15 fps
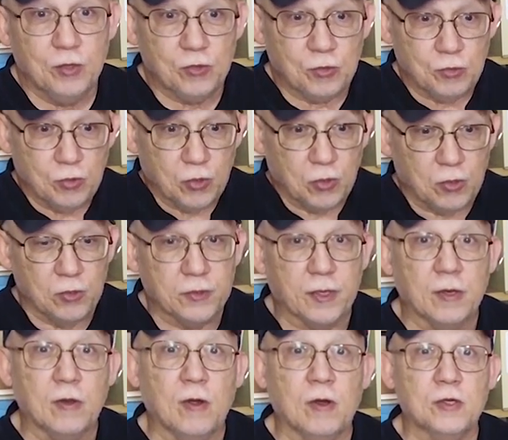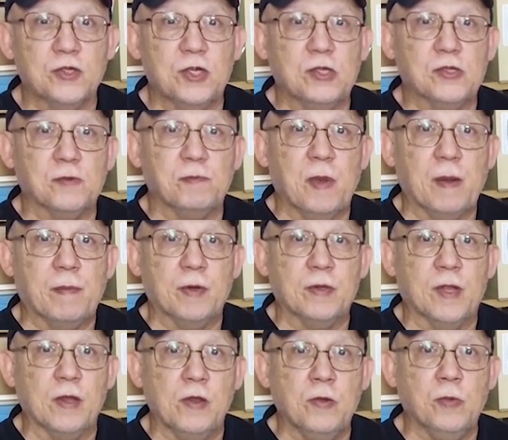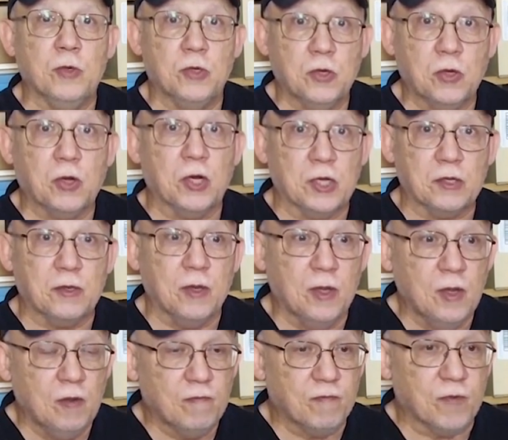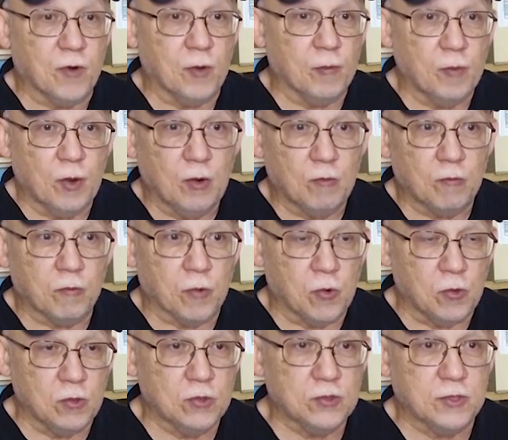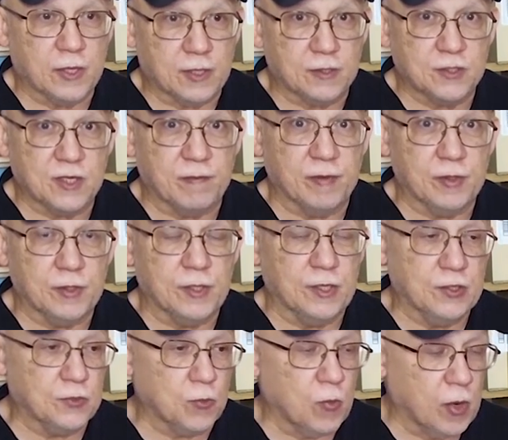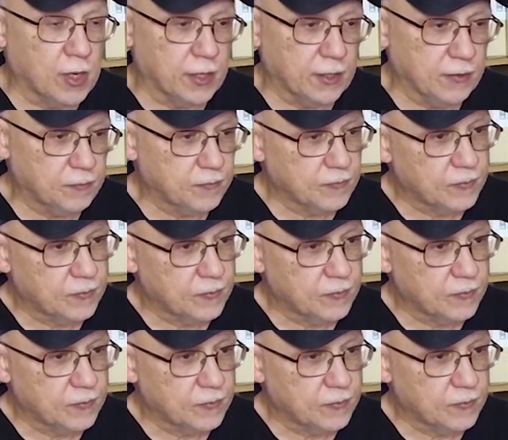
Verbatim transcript: to hold the long sheets of paper that you would cut from rolls that are seventeen inch wide.